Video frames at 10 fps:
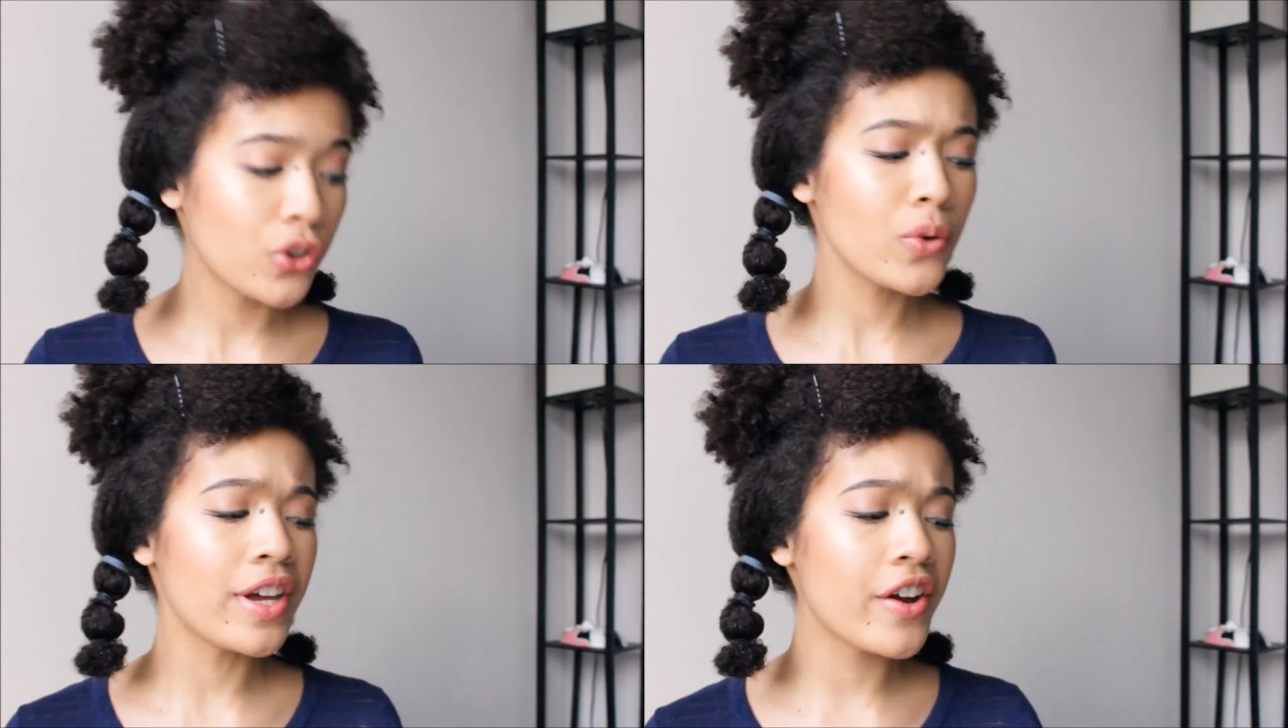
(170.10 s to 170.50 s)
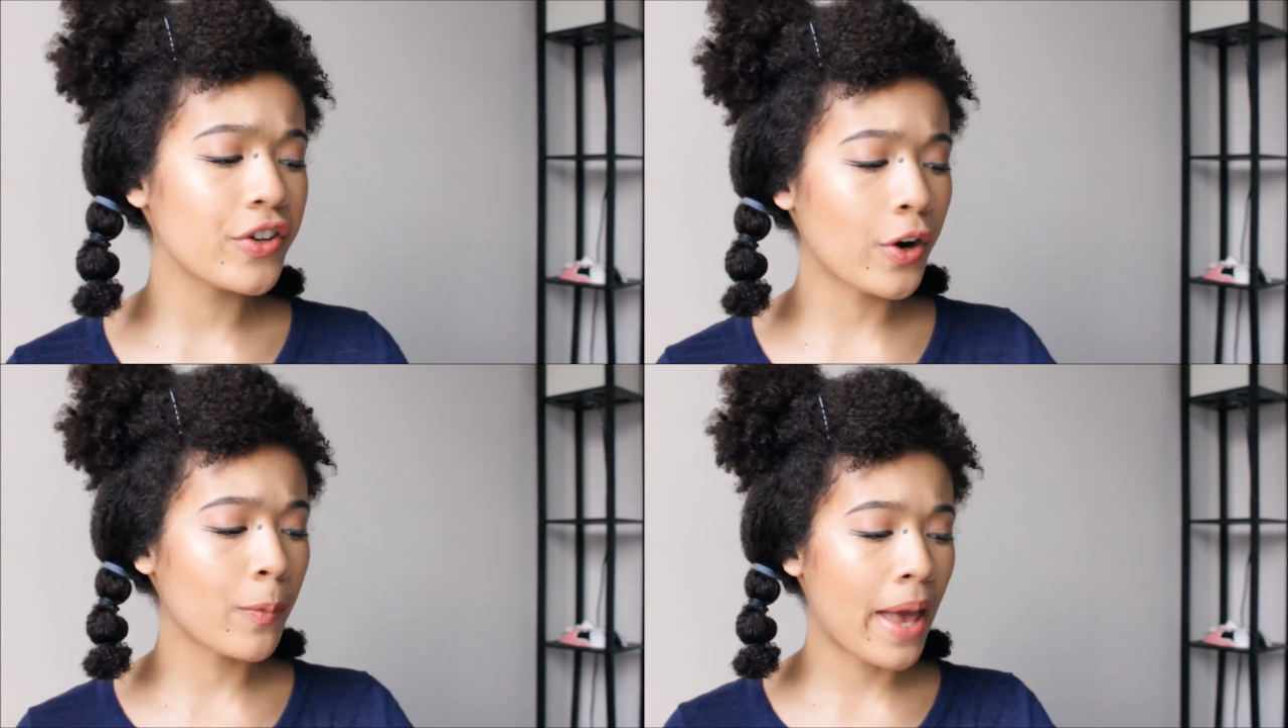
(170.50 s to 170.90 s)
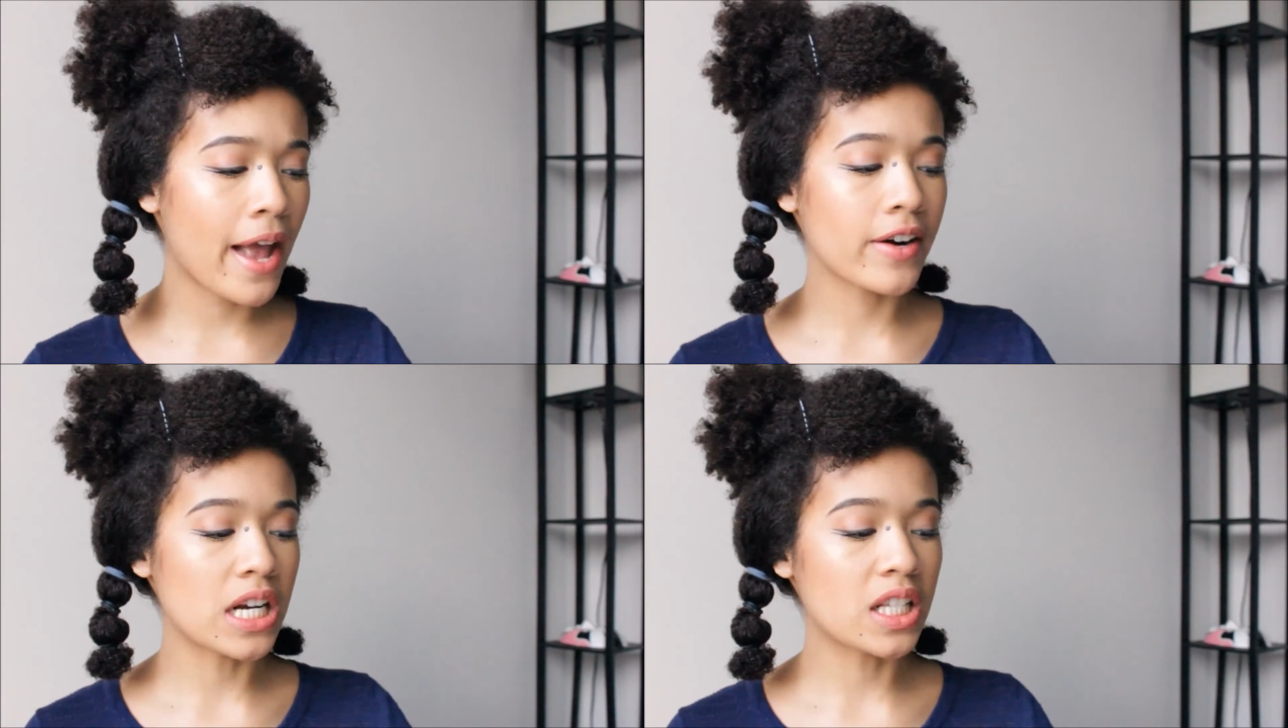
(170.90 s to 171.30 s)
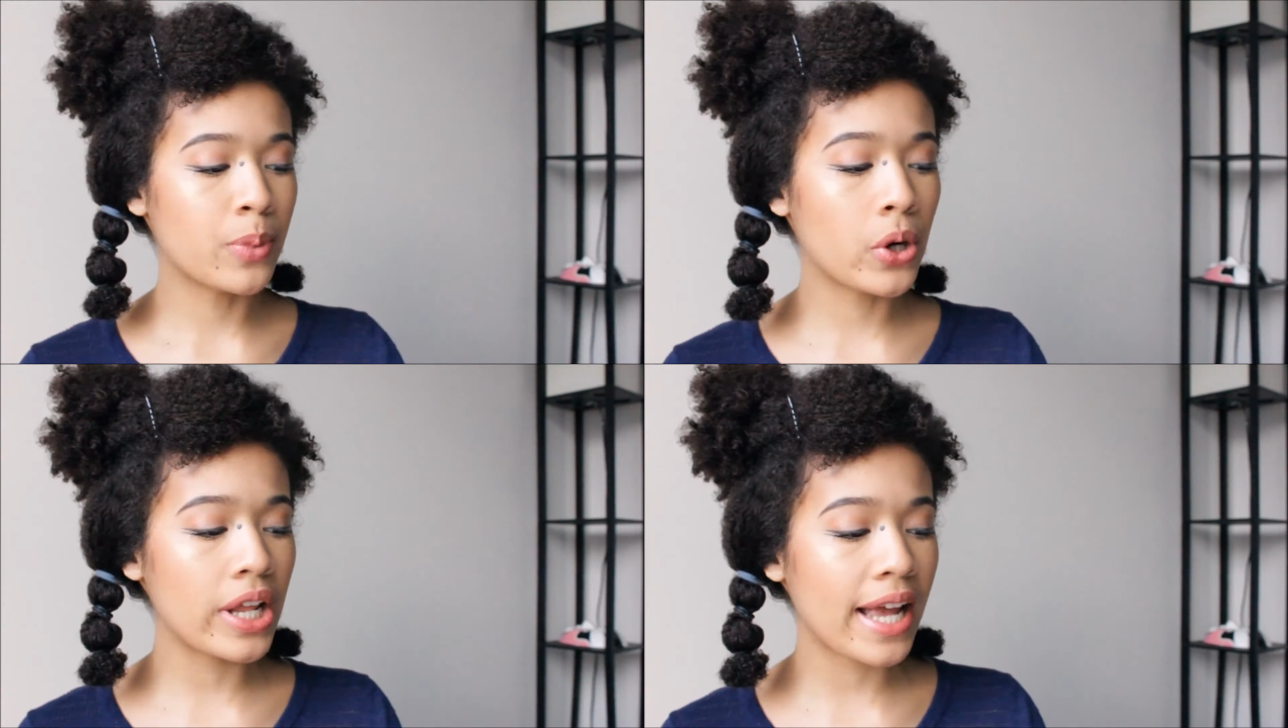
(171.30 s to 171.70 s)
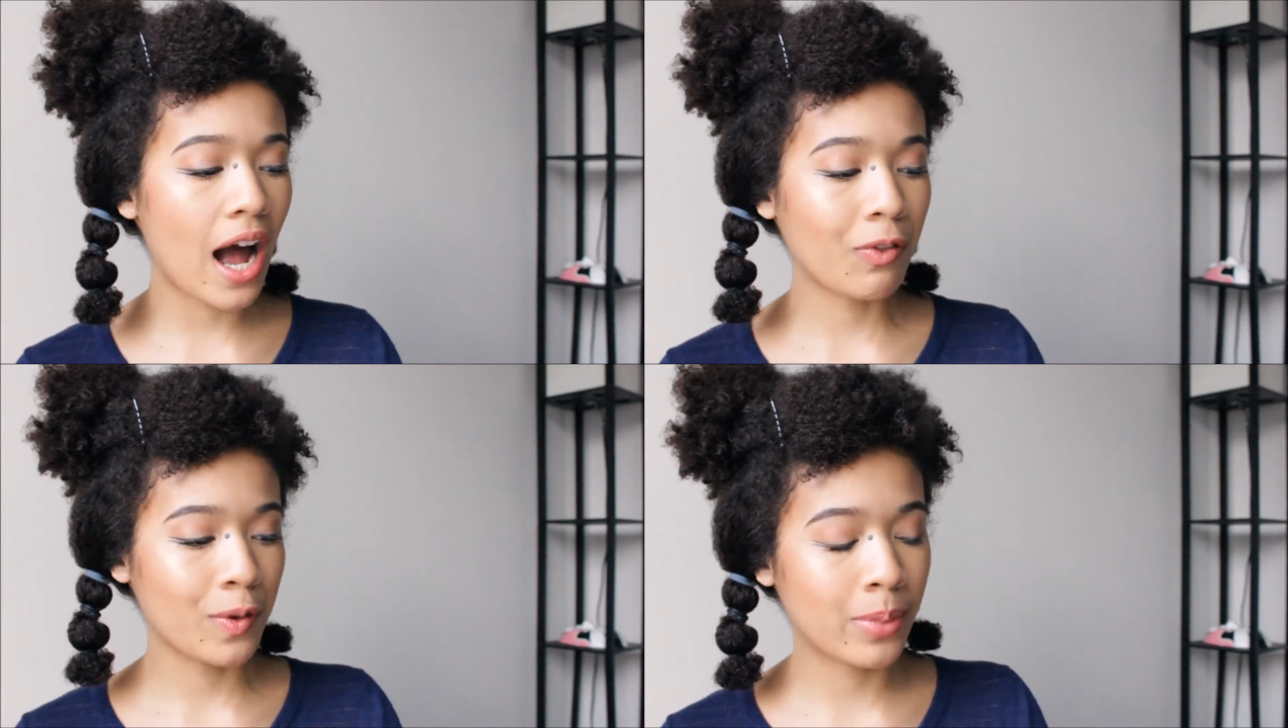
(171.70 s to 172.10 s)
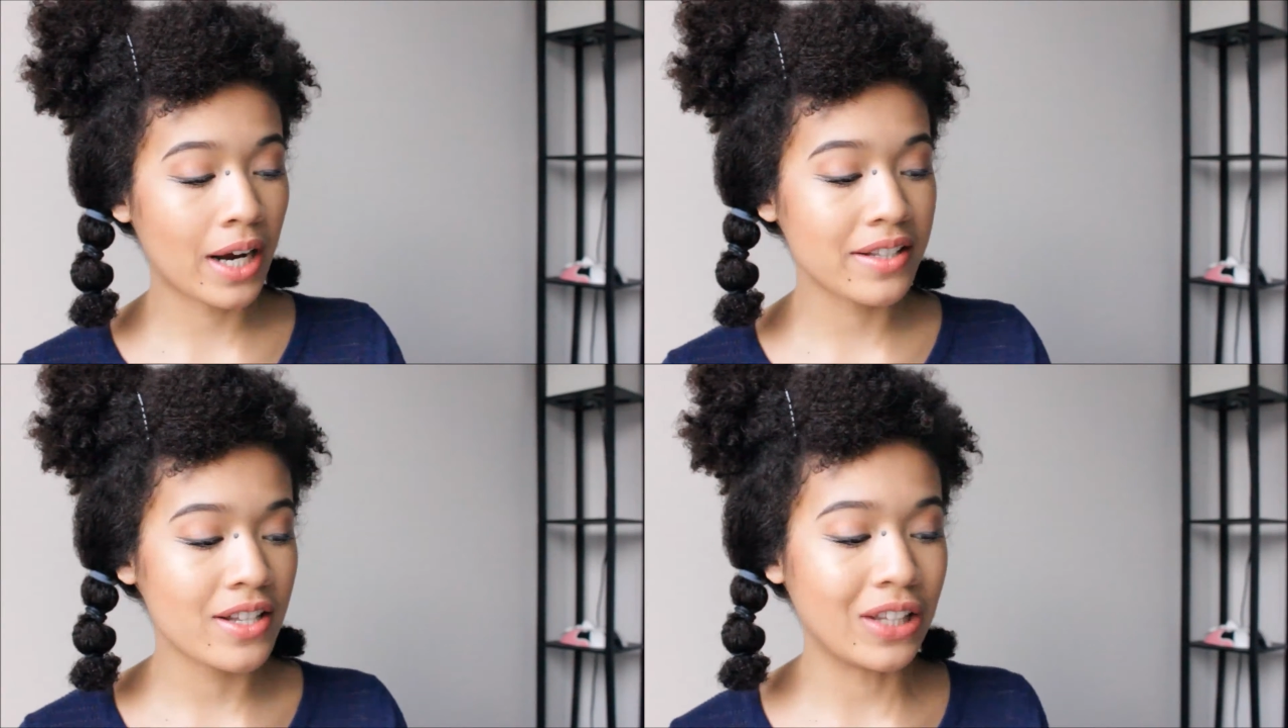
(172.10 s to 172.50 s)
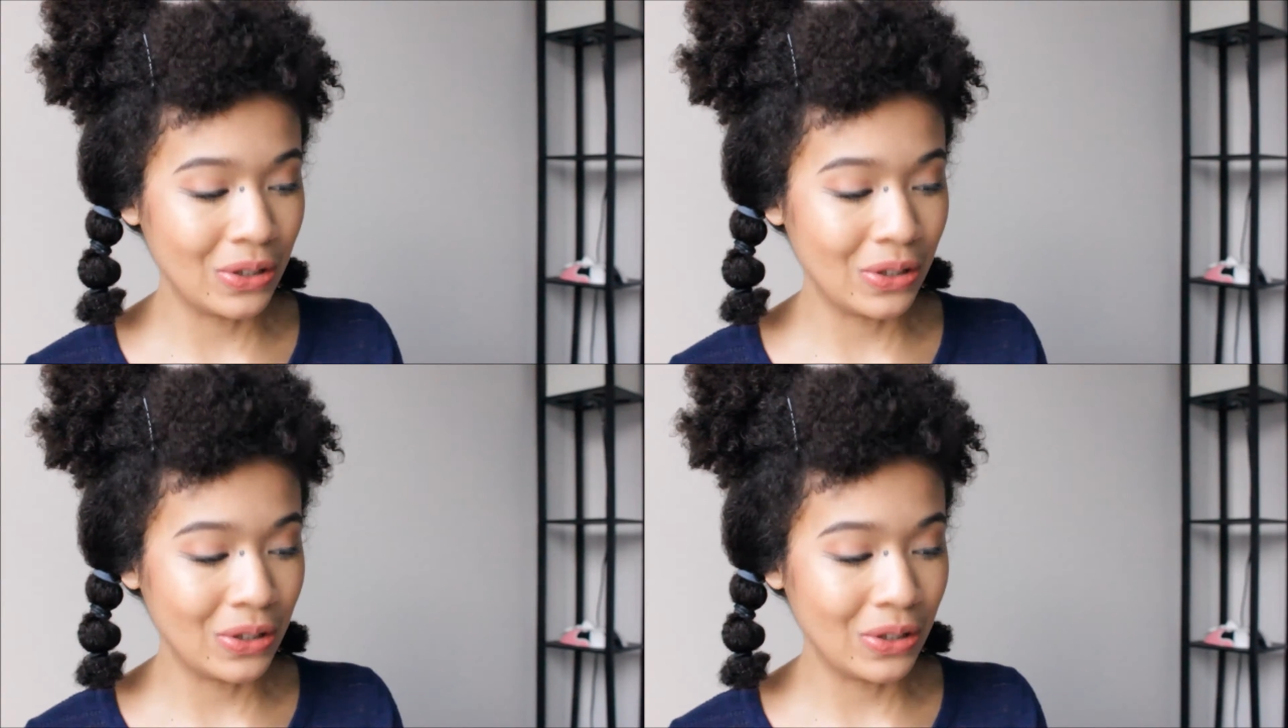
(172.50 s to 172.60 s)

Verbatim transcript: You hear your parents putting out the presents